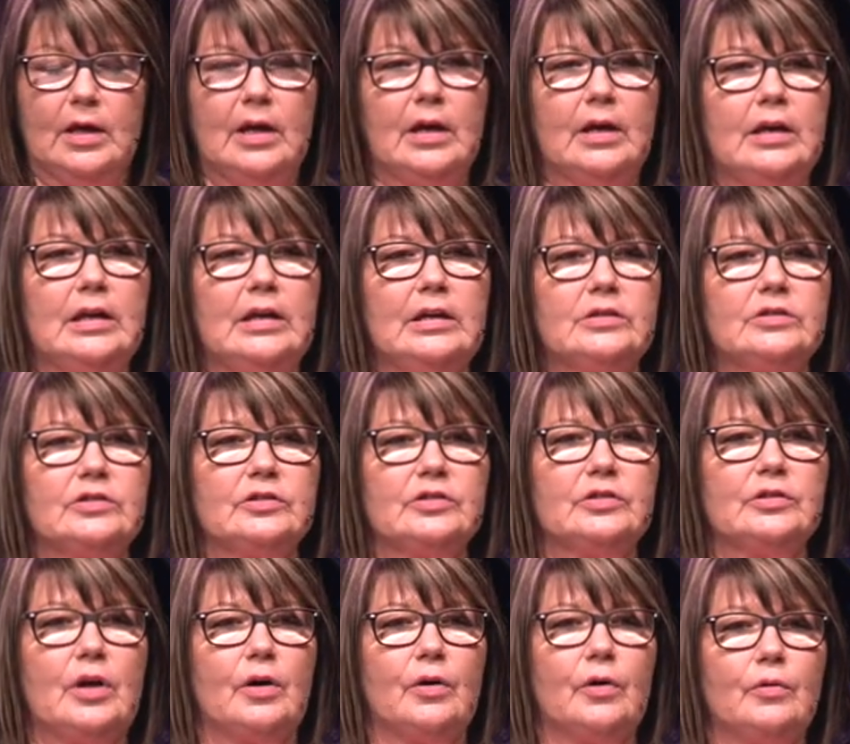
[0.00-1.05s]
He is
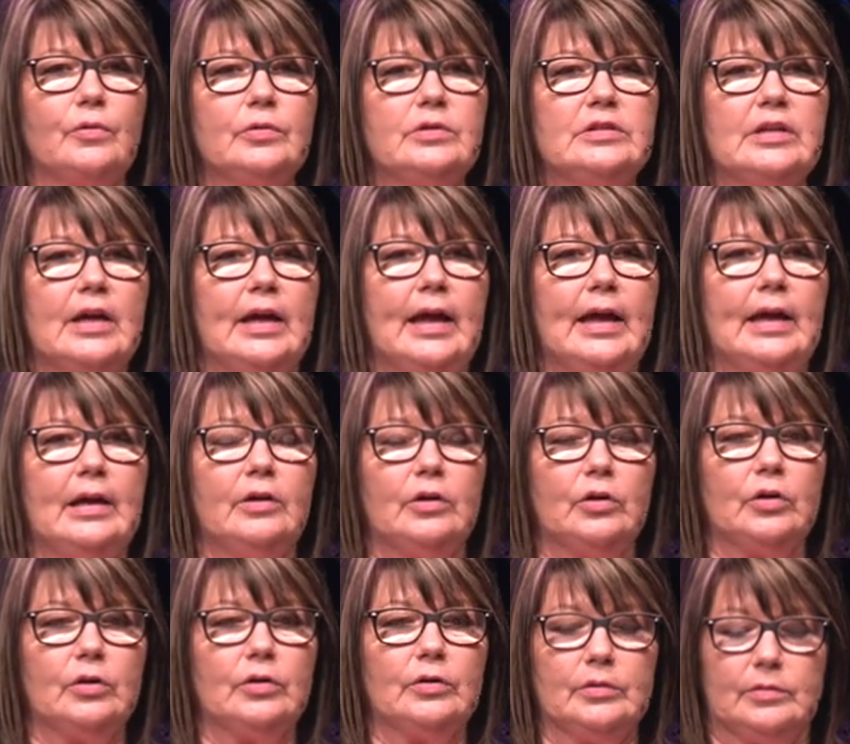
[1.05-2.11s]
slow to
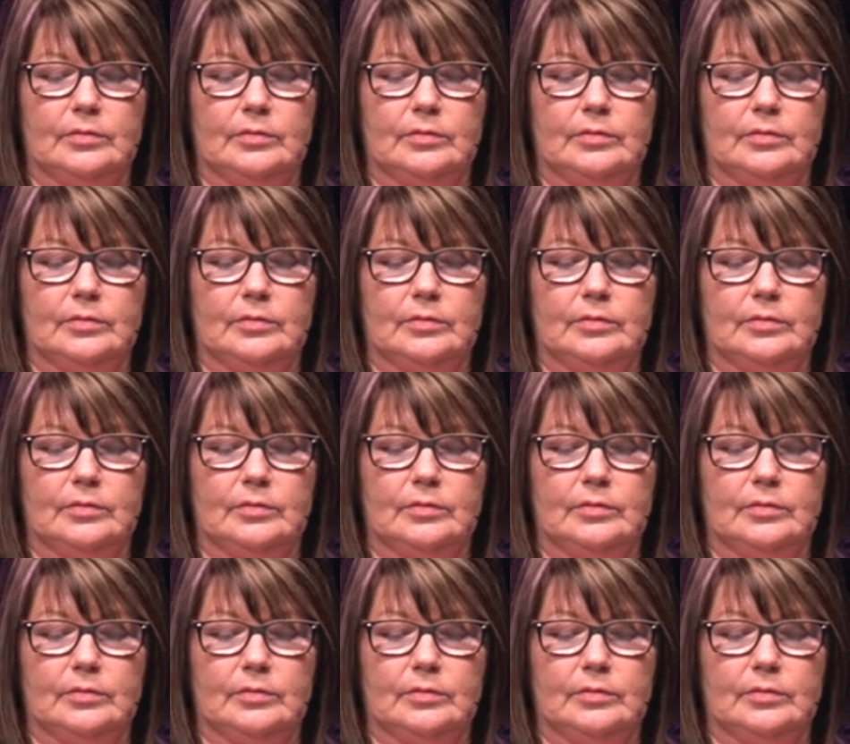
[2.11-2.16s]
anger.